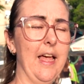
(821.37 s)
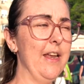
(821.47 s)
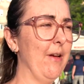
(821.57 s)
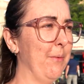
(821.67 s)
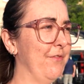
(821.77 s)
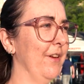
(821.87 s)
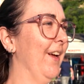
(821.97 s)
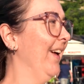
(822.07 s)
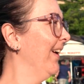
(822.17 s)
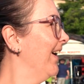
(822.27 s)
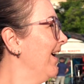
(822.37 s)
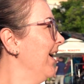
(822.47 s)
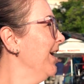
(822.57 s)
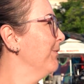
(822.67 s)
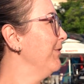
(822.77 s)
Anyway, we've
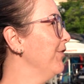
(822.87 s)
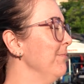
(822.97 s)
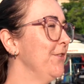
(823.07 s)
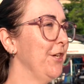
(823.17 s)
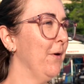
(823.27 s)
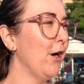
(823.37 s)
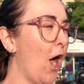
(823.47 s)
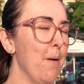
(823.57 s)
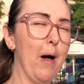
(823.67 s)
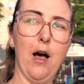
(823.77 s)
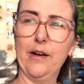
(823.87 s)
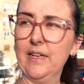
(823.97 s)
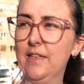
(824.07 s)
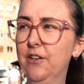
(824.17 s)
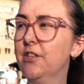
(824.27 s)
we've come to a car park
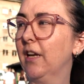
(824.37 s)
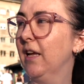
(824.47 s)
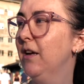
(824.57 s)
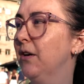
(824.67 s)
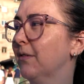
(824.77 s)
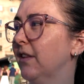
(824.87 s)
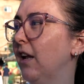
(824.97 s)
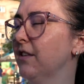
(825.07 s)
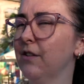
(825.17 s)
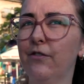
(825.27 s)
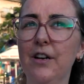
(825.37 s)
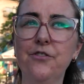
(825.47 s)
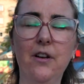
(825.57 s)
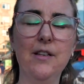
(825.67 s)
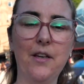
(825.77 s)
essentially with lots of
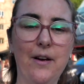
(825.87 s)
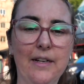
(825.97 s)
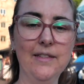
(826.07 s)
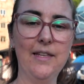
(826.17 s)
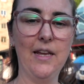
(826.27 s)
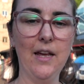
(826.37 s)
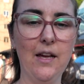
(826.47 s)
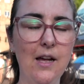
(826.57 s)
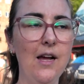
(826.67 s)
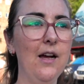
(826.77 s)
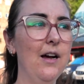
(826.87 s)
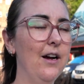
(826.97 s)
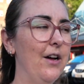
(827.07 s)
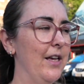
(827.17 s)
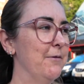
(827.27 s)
restaurants. Oh, I can see.
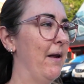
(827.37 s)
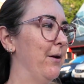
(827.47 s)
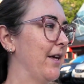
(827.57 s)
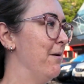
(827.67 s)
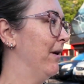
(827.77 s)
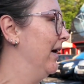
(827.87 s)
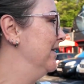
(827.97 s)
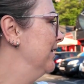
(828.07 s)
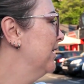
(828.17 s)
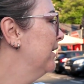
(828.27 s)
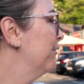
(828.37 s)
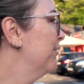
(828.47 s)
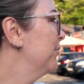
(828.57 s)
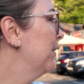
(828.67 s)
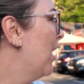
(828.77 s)
Oh, that's better. I was getting blinded. We've
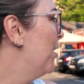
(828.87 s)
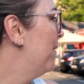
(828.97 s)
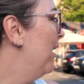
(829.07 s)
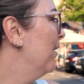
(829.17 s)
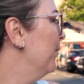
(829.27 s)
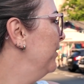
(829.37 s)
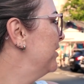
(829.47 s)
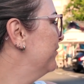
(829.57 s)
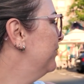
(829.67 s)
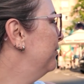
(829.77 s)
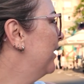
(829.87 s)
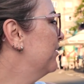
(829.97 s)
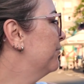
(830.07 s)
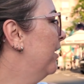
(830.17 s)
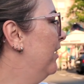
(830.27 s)
come to a car park with different
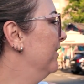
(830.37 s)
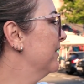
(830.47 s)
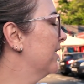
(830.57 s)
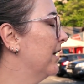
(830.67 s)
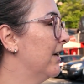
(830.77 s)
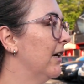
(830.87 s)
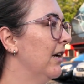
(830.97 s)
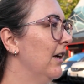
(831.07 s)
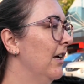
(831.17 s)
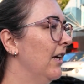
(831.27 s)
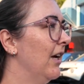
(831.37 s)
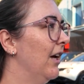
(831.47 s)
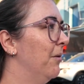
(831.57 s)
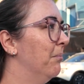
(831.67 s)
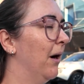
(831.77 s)
restaurants
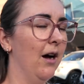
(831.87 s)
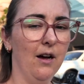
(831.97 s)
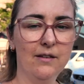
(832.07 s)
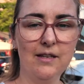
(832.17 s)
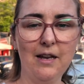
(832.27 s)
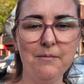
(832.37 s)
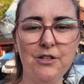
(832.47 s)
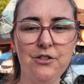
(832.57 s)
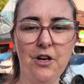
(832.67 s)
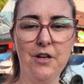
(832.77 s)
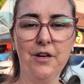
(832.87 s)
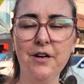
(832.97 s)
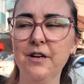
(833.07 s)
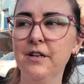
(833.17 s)
and bars. Let me just show you.